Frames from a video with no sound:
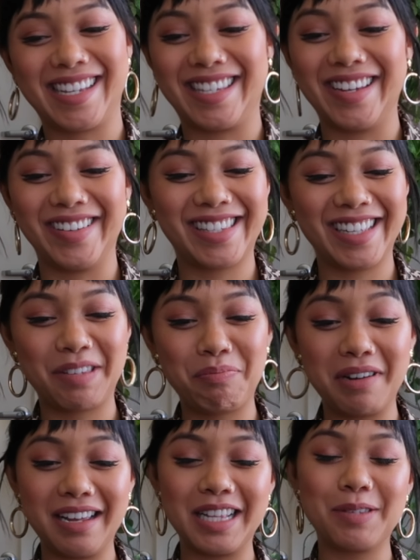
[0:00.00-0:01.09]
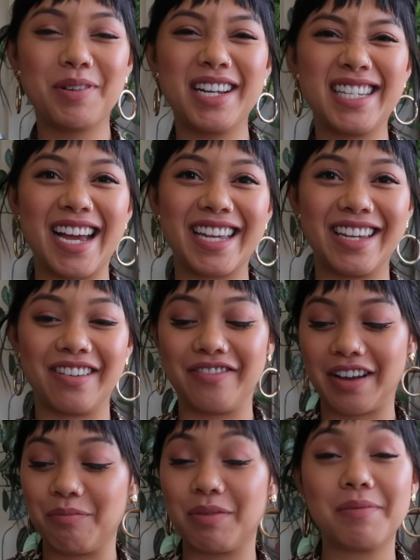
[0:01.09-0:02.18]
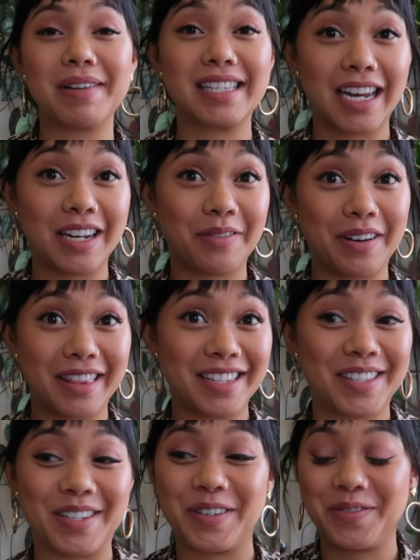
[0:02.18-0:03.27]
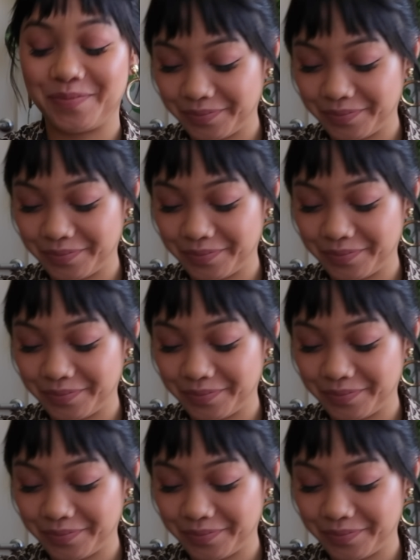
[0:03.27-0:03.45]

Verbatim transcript: So it's, it's, pretty, it's pretty tacky and fun, but I'm excited to wear this too.